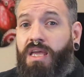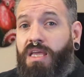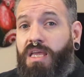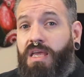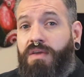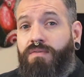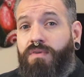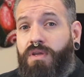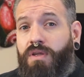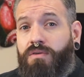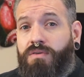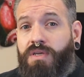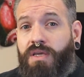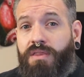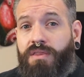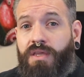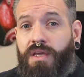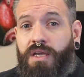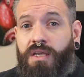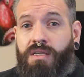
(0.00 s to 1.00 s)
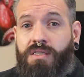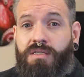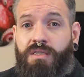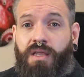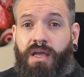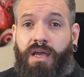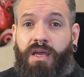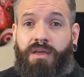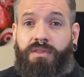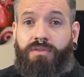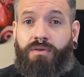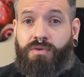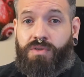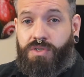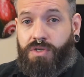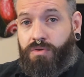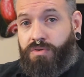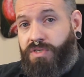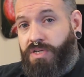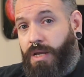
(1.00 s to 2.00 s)
Even using things like
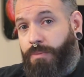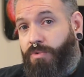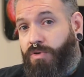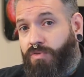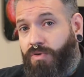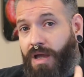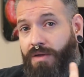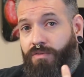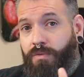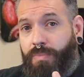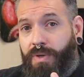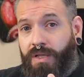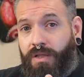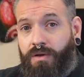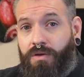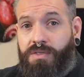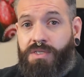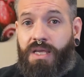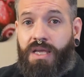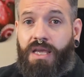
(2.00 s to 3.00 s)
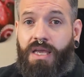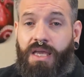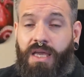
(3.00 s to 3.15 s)
those U-shaped travel pillows